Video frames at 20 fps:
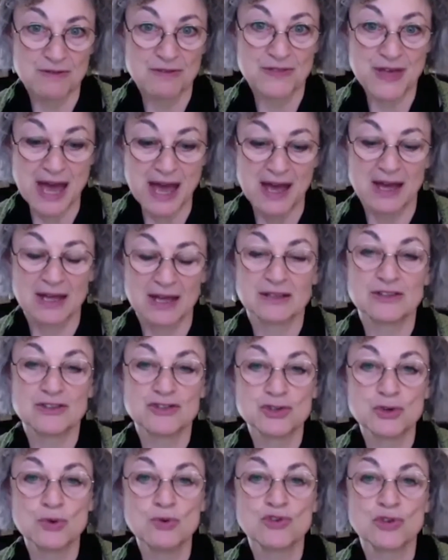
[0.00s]
that
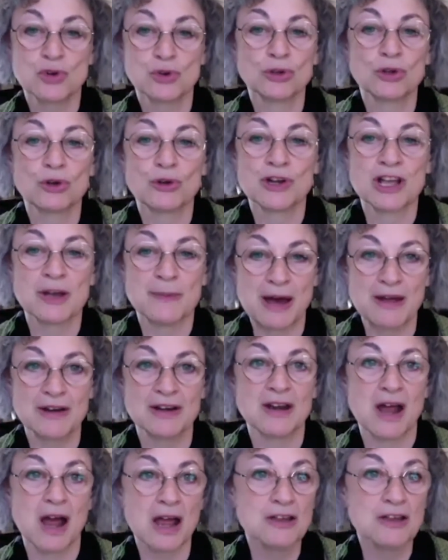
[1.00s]
students are learning about in
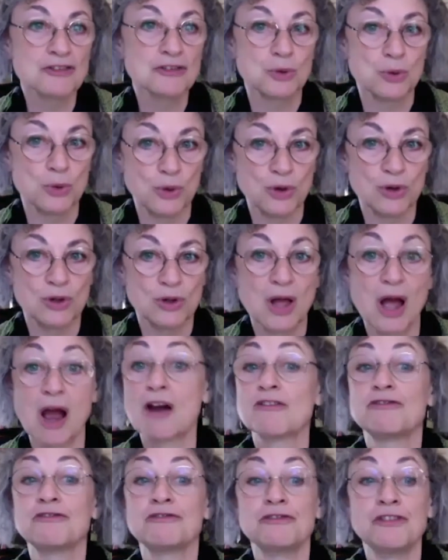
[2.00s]
high school are
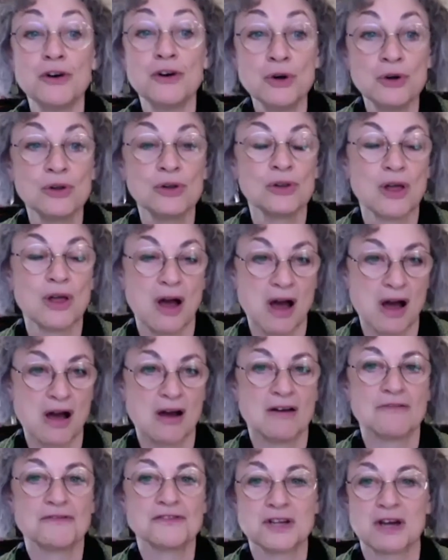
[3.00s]
full
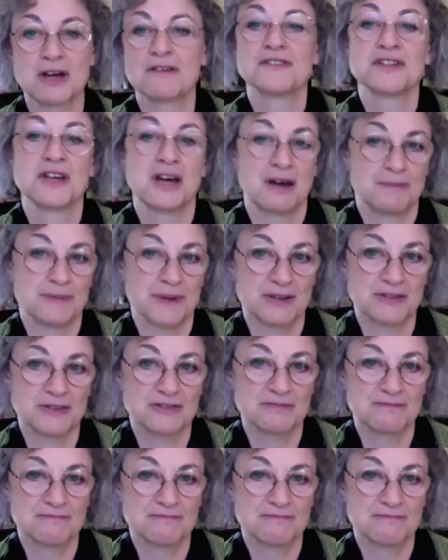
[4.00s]
of tough topics.